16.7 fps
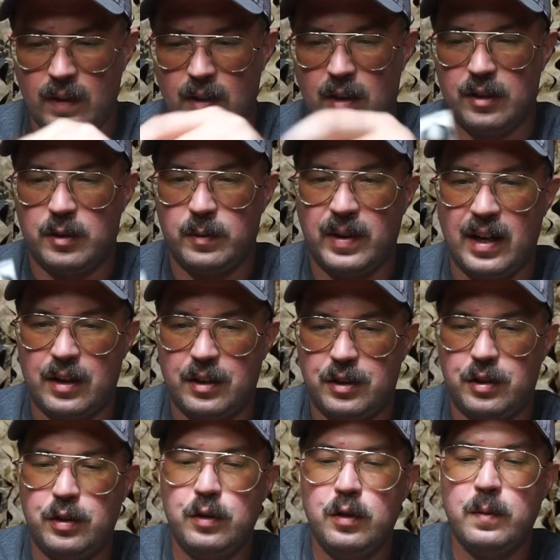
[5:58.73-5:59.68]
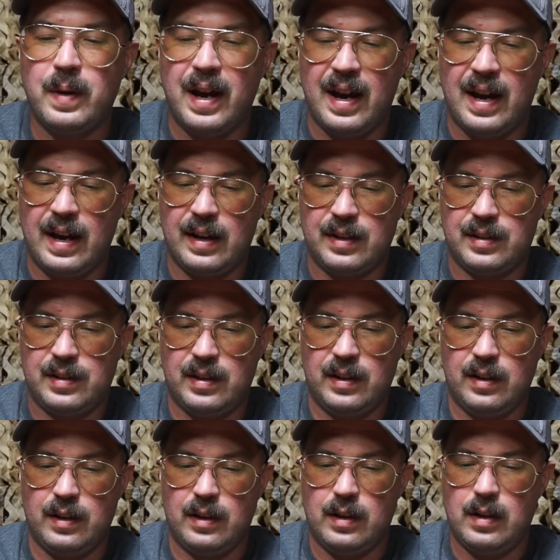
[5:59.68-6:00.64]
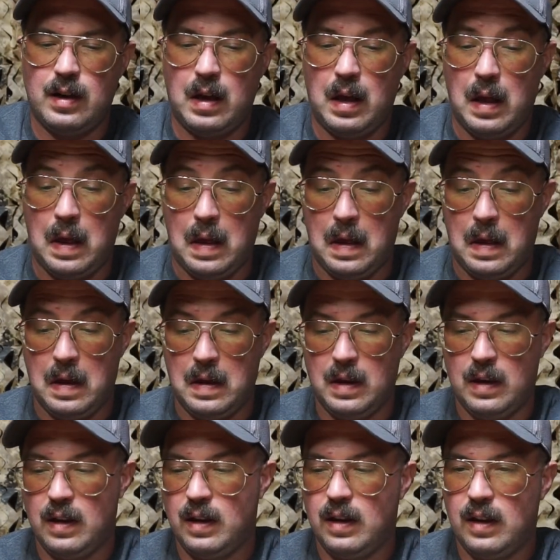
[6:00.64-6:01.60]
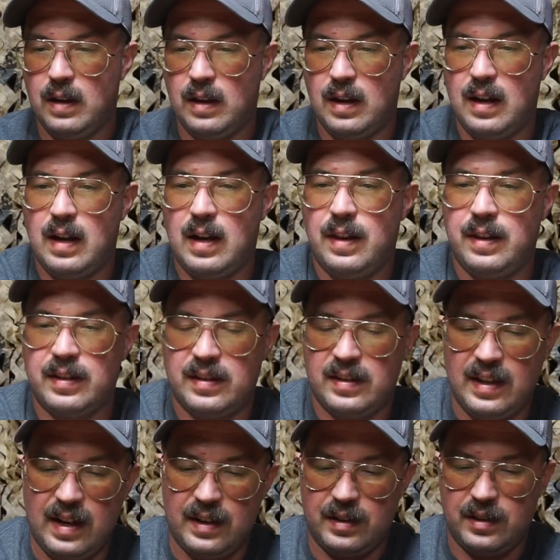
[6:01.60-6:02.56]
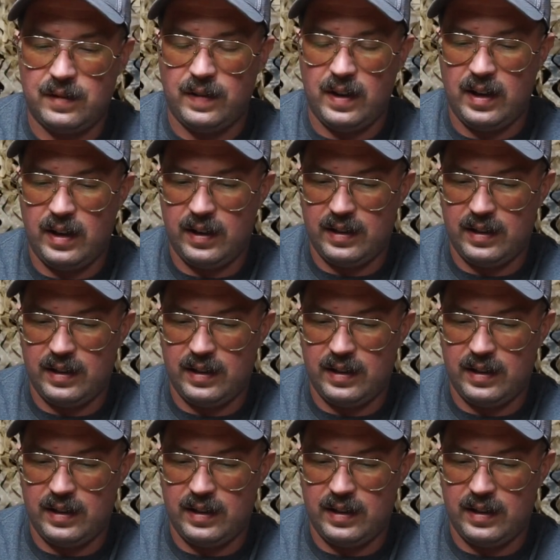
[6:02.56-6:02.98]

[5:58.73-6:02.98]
So we got 2 bags here. Ah, the satisfying